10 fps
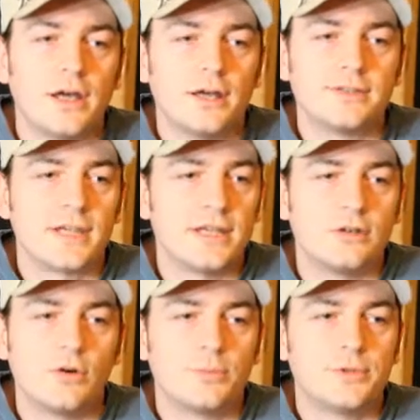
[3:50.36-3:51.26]
say you
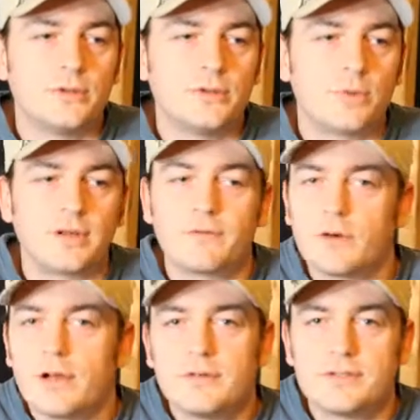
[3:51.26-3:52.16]
go up to
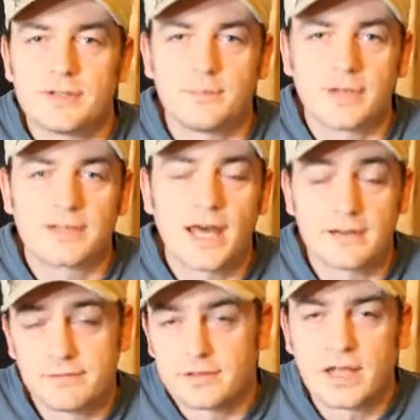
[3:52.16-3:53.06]
2400, something like that,
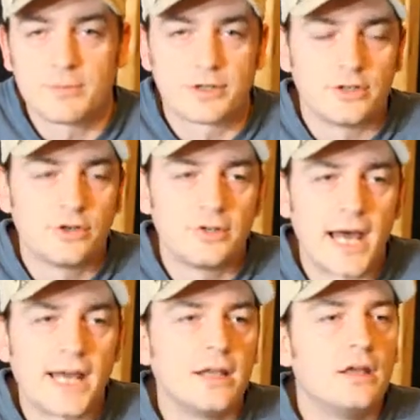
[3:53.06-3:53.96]
if your camera can do
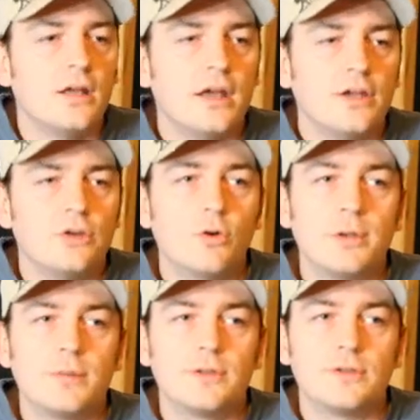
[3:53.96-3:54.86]
that, you'll be
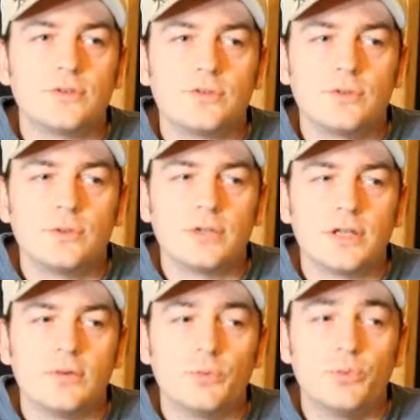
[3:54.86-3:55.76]
able to shoot
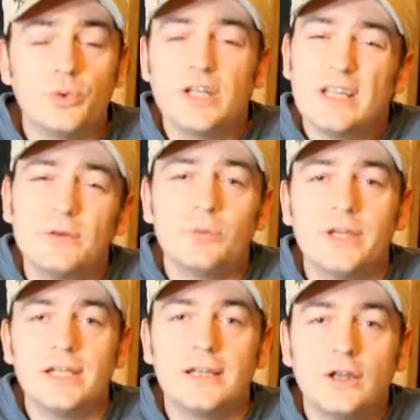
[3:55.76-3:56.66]
in really,
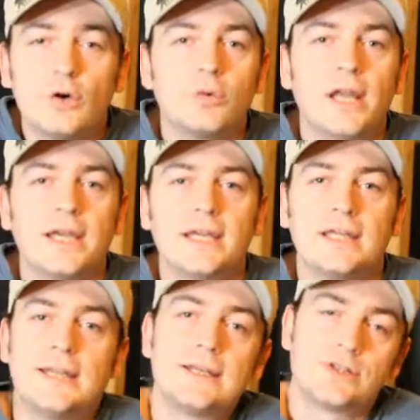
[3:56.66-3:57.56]
really low light
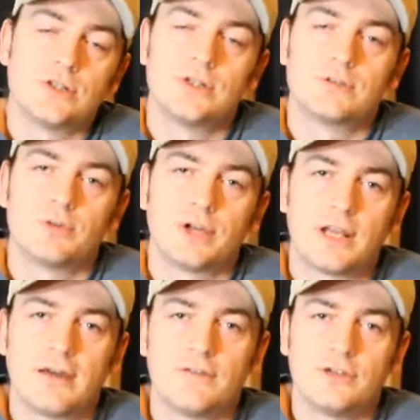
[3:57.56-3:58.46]
conditions without
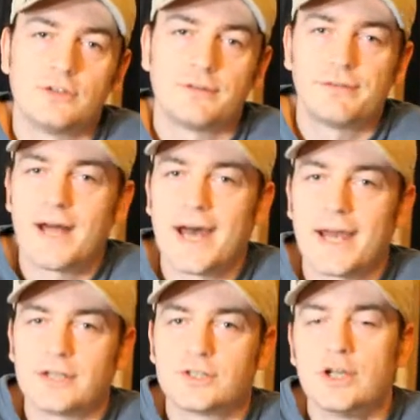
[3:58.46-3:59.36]
having to use a
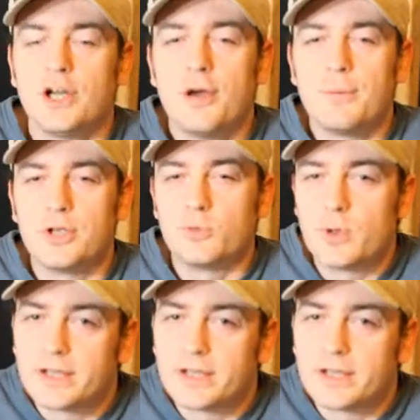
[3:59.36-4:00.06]
flash, but you will